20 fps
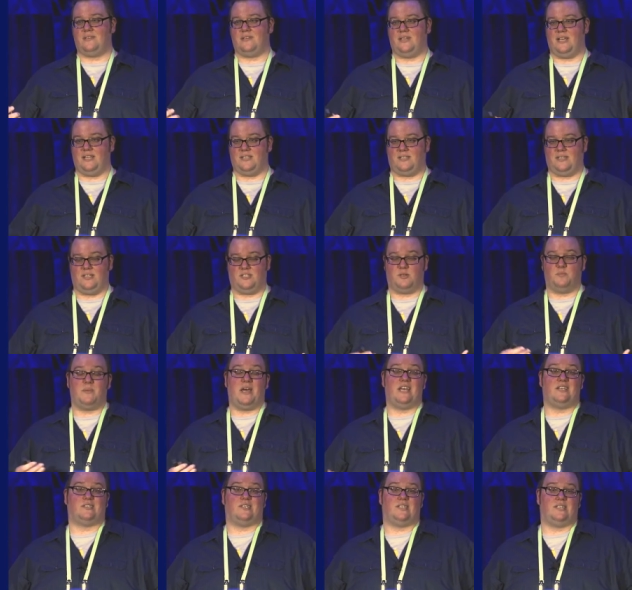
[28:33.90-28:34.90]
it's, it's
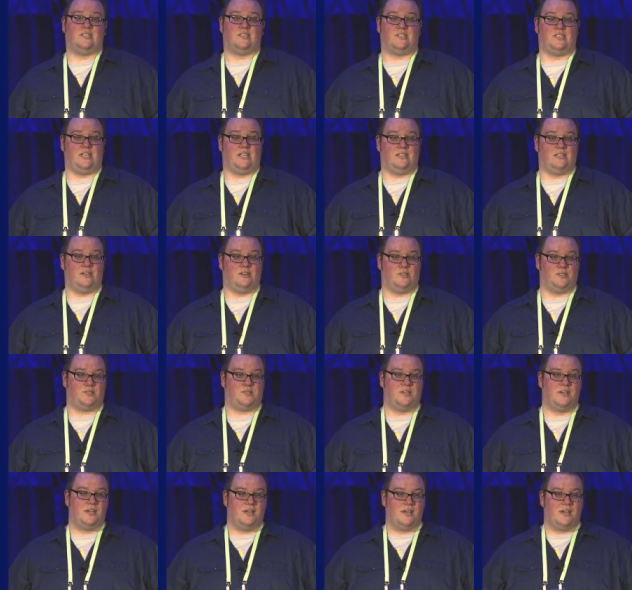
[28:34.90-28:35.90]
amazing to see.
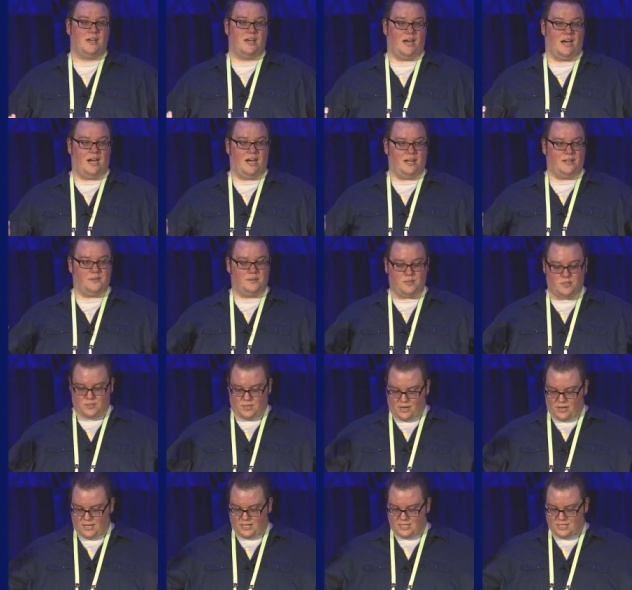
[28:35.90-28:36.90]
There's, uh, they're
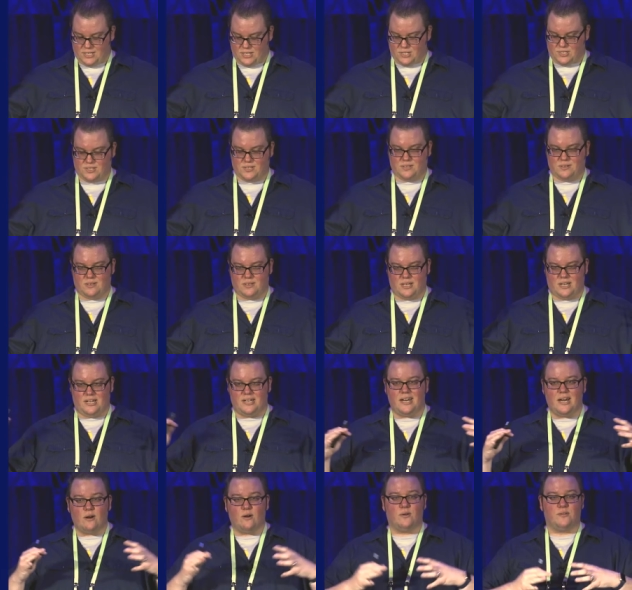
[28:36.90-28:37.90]
starting to just kind of
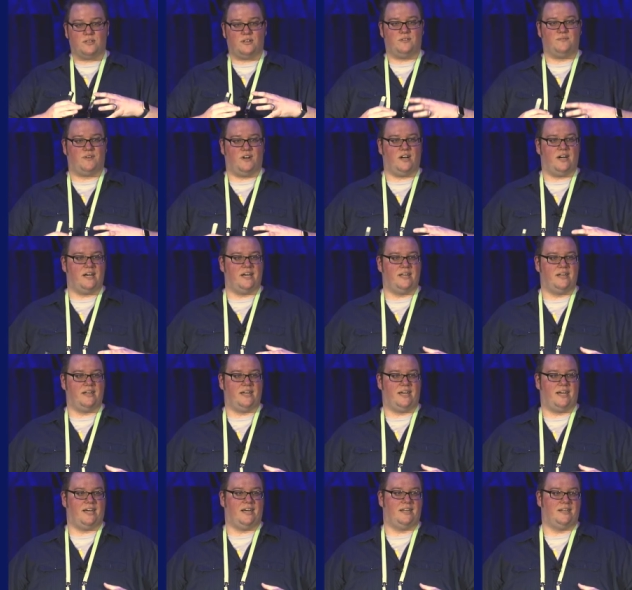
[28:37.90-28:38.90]
narrow the divide
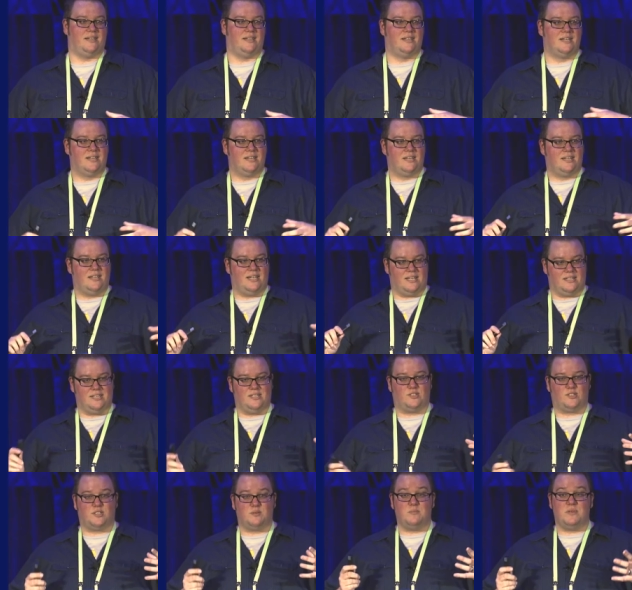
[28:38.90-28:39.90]
and at
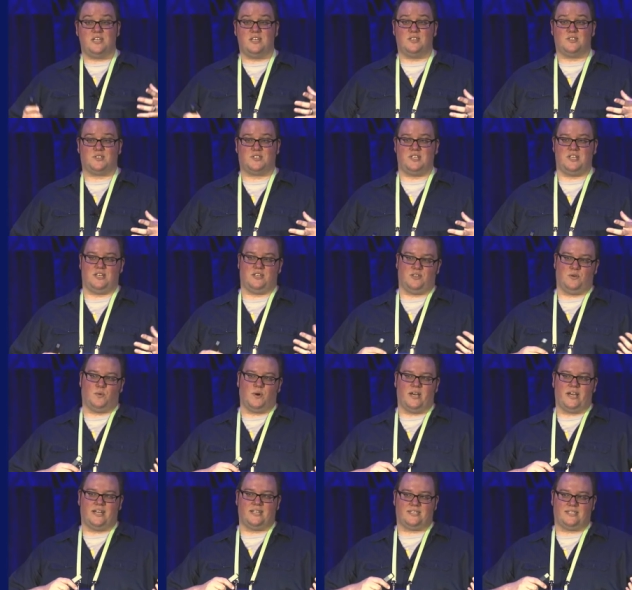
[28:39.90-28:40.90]
least to me, seeing the
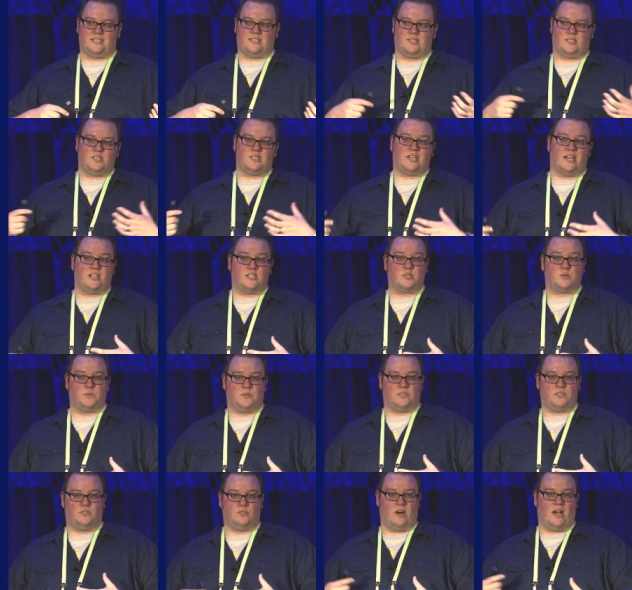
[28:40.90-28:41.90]
way to success
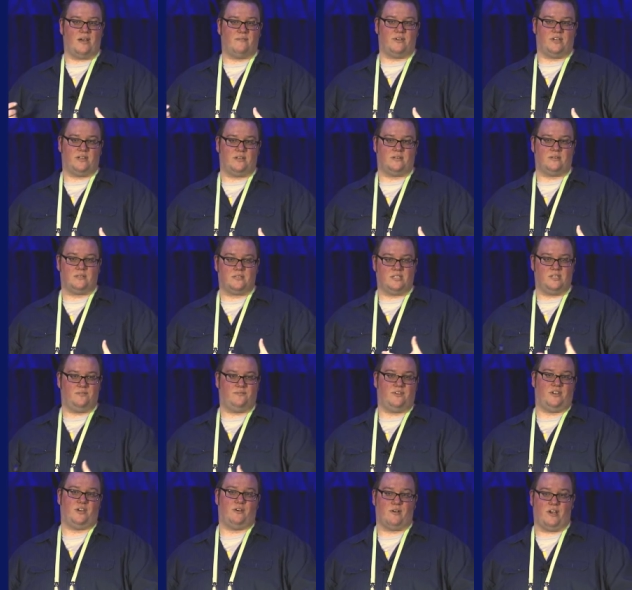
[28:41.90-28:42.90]
with driving
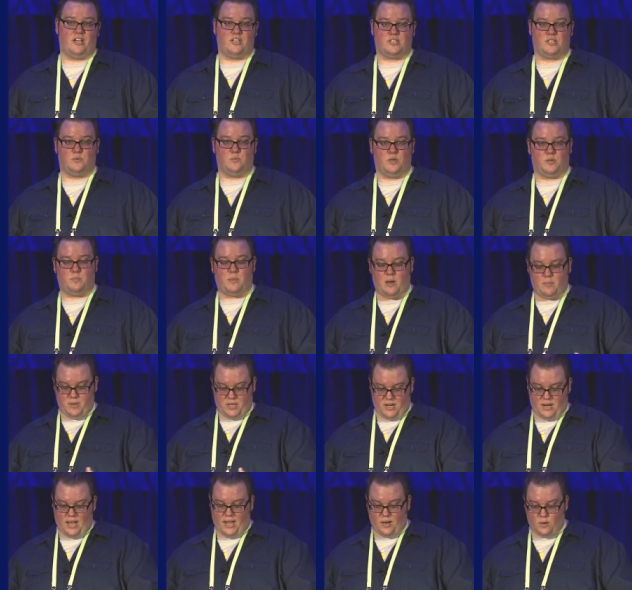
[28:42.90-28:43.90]
configuration with
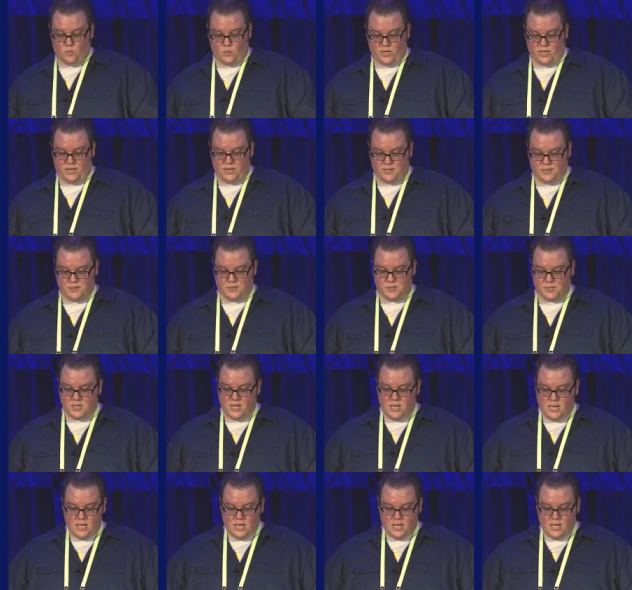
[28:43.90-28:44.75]
Puppet and Windows